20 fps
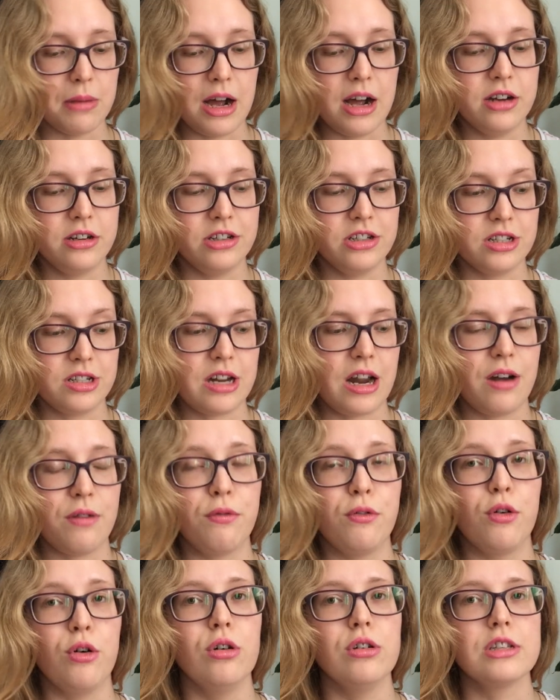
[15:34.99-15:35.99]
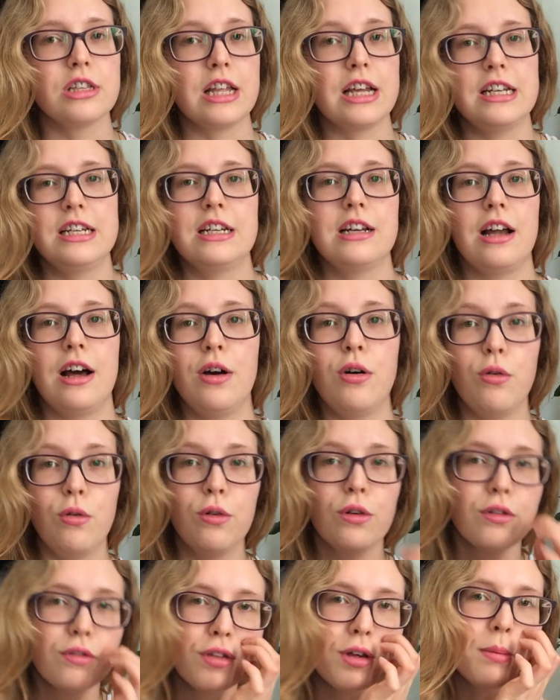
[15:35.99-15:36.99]
Like, I only just had four, so they did like
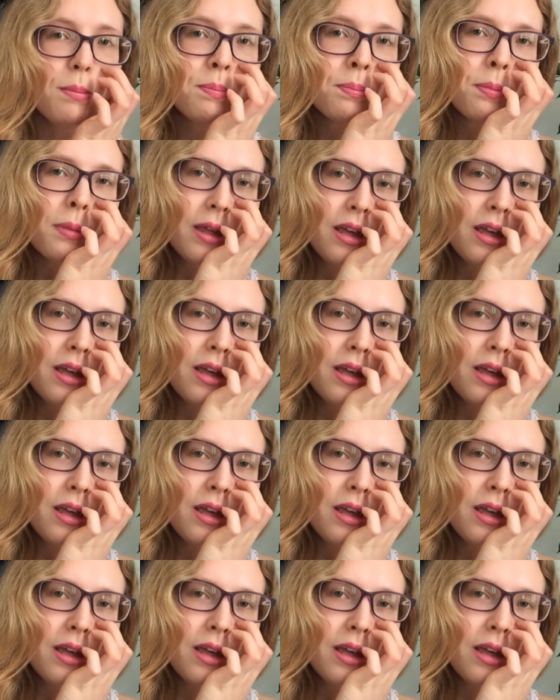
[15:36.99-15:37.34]
all of them.